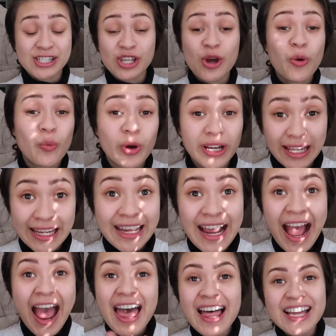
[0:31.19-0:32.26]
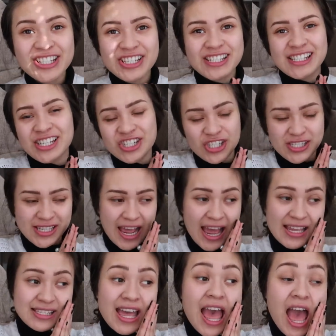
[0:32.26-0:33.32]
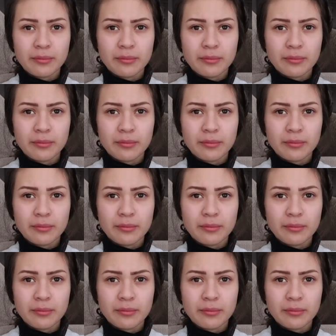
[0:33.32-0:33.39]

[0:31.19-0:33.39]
So we're getting eyelash extensions, guys.